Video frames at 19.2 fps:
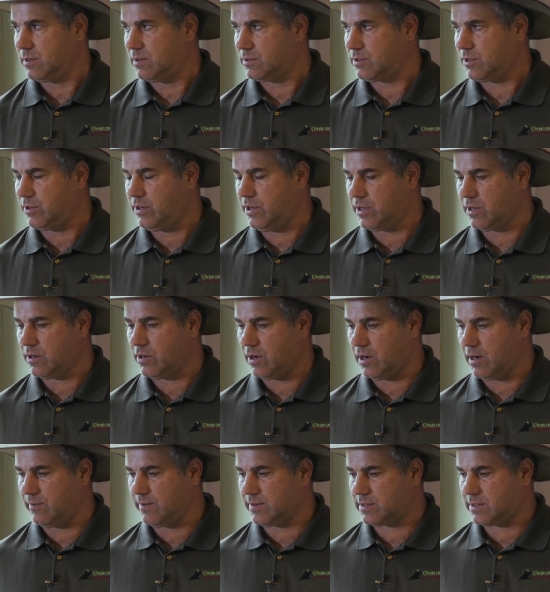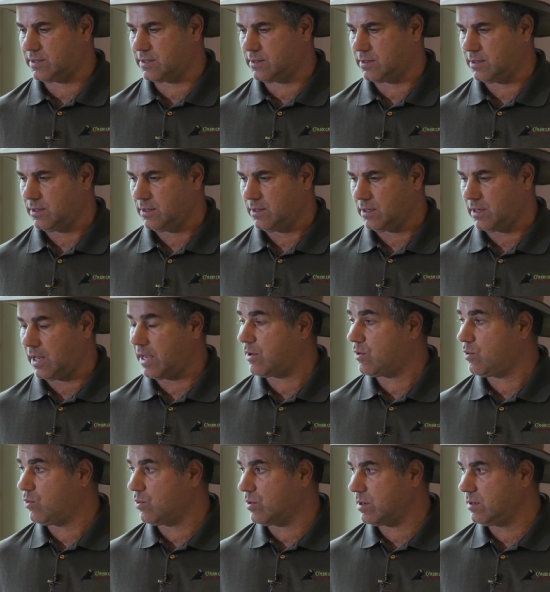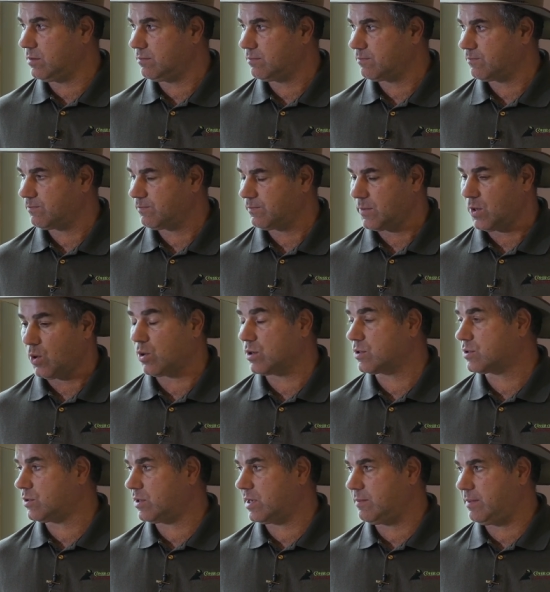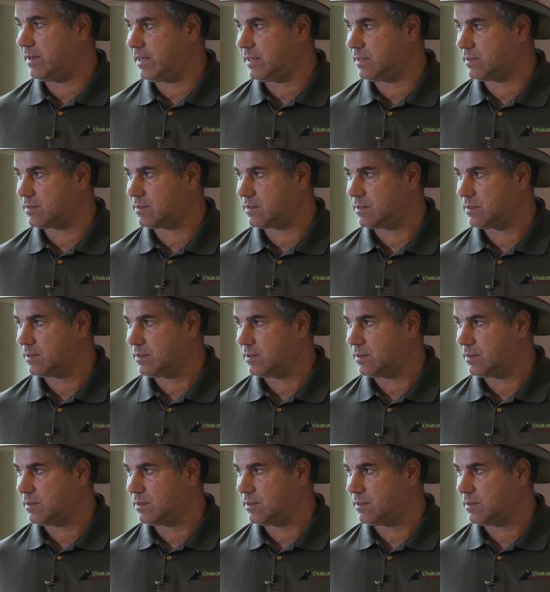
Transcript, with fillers: So you can harvest like corn or soybeans.